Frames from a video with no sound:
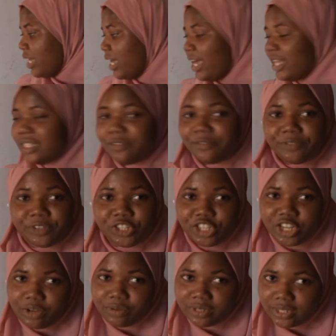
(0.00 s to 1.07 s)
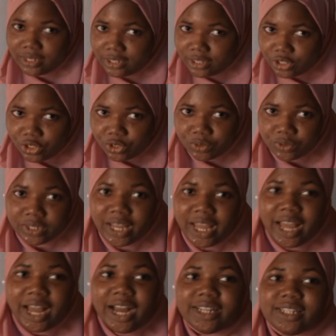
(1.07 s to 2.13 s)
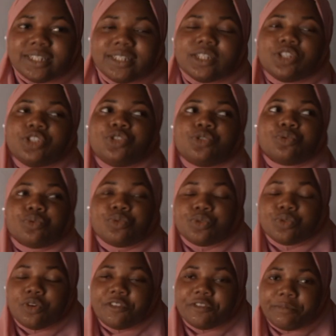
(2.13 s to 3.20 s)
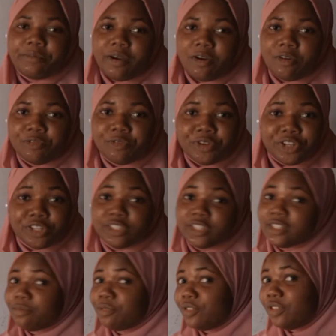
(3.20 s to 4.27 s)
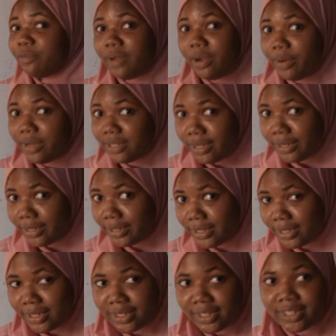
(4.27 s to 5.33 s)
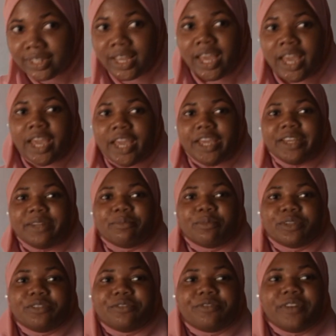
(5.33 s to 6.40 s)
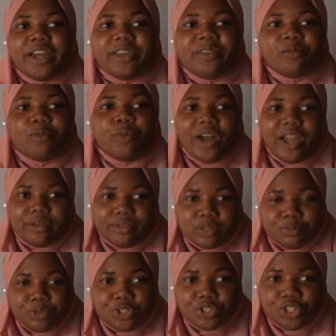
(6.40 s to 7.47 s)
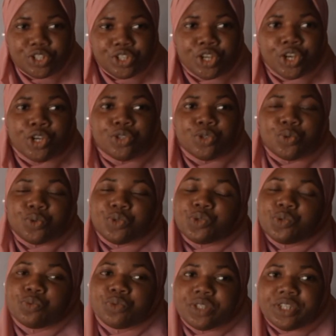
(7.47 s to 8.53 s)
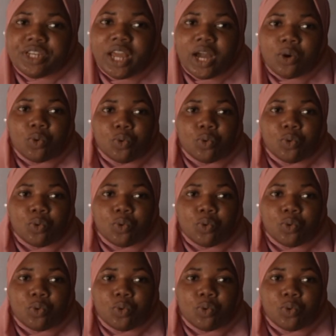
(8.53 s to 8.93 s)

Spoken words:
artificial selection, and the use of powerful agents, majorly by our scientists, in modifying wild species to suit their